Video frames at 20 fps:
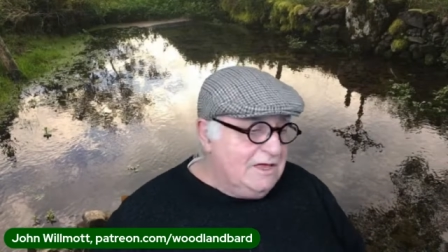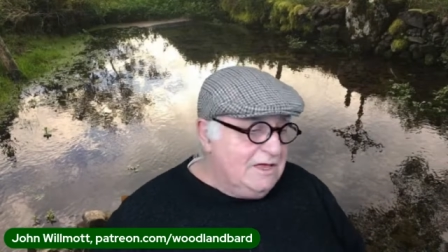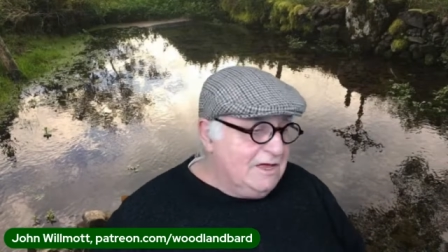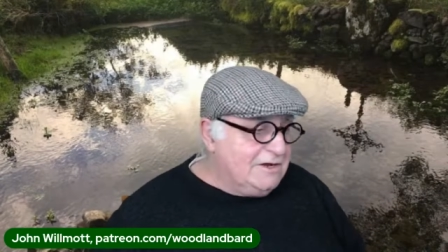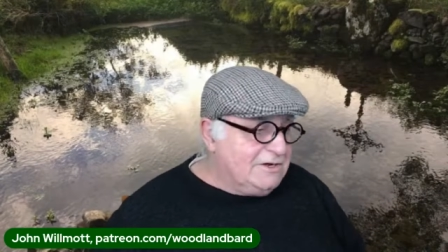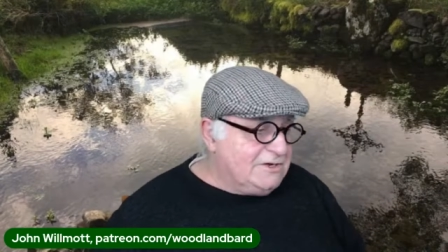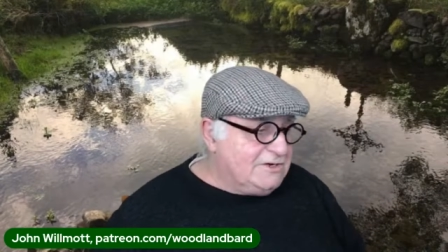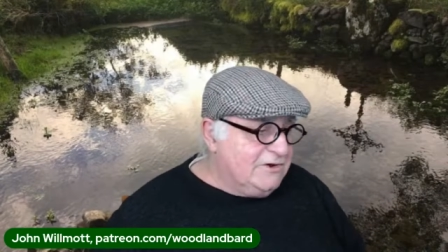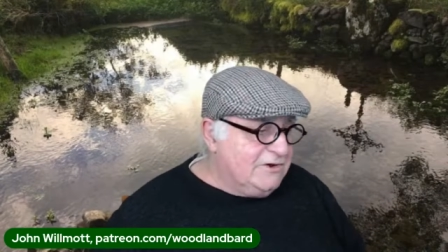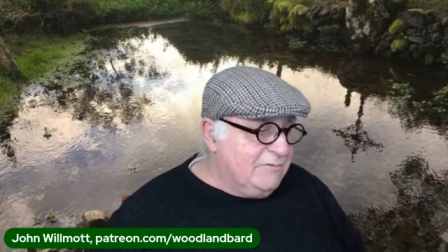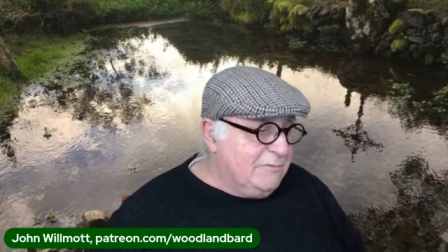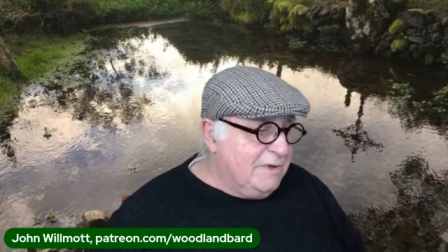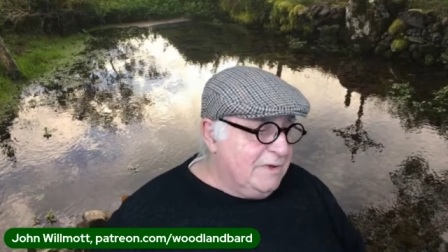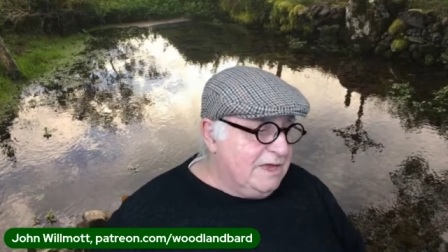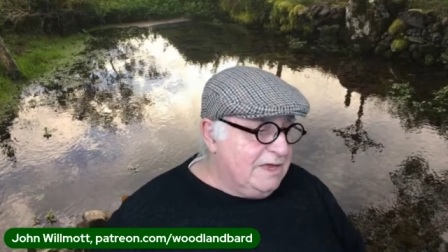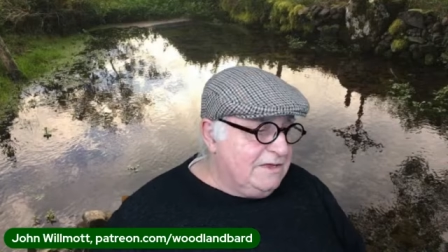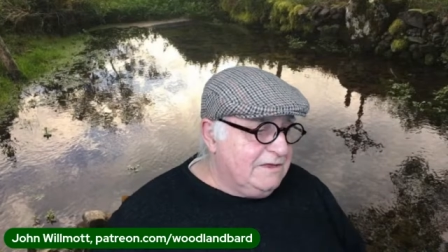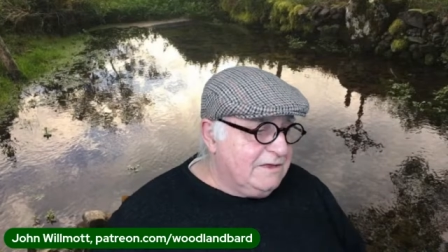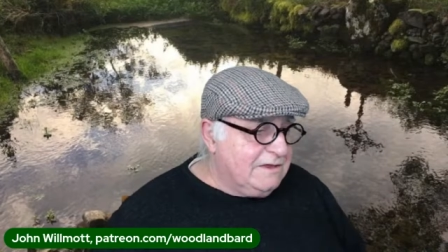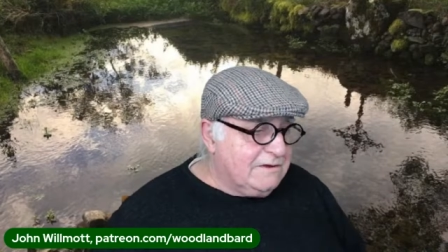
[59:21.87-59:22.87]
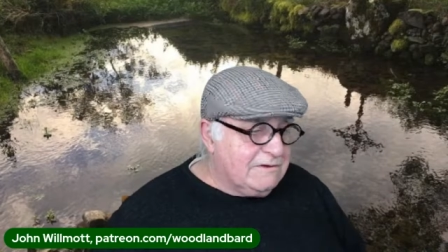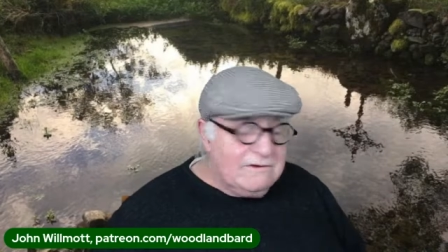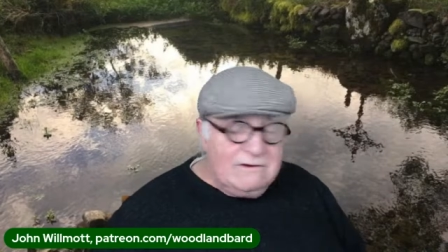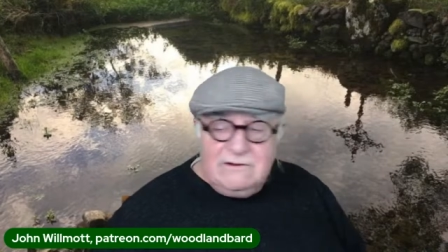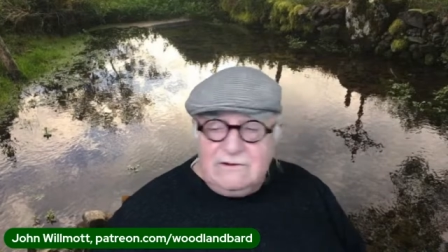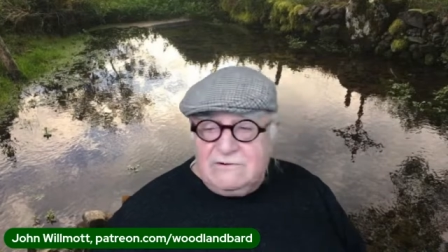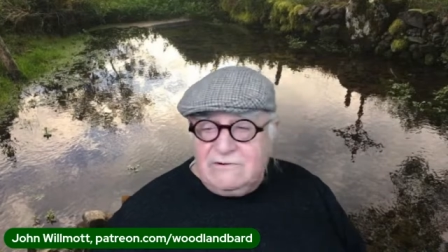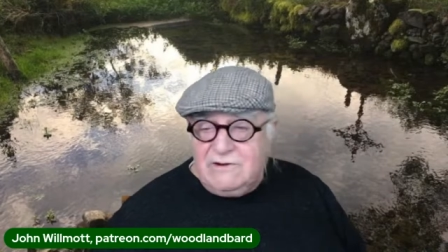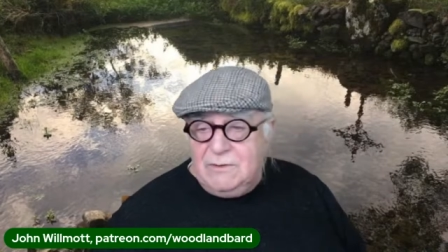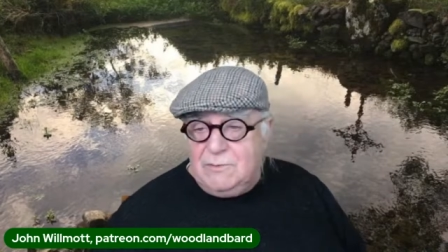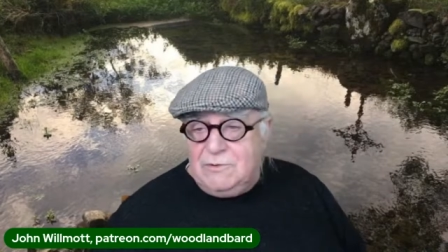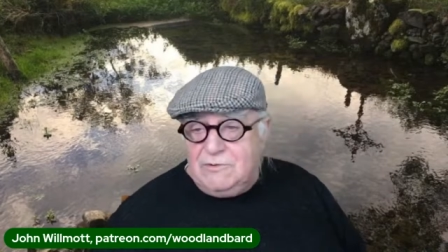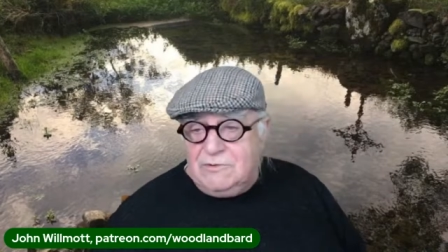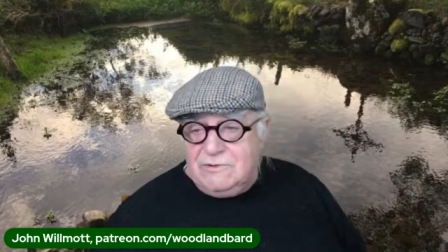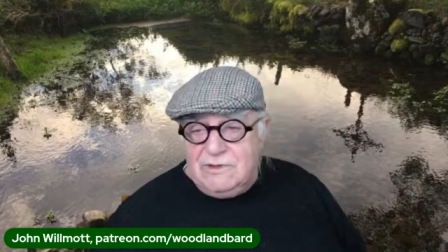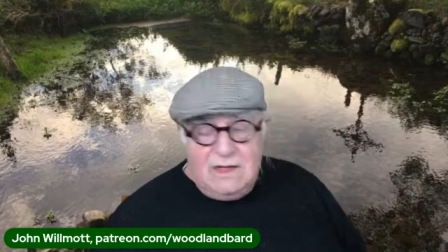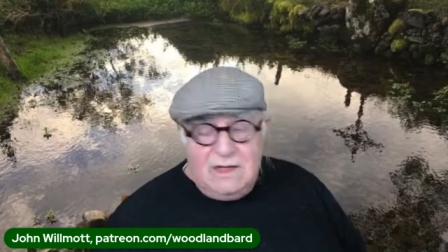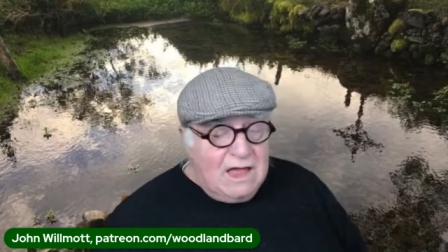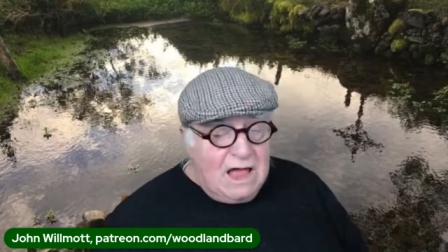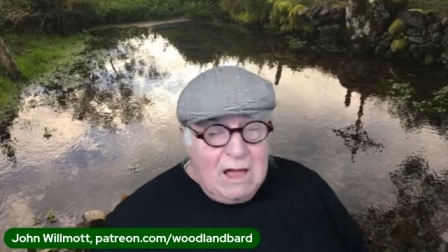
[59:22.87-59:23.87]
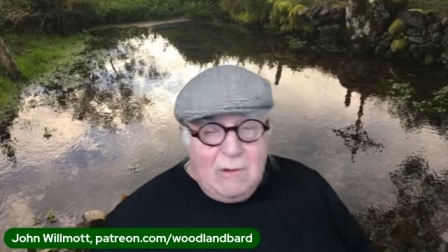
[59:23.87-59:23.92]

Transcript: and she remained cr crippled.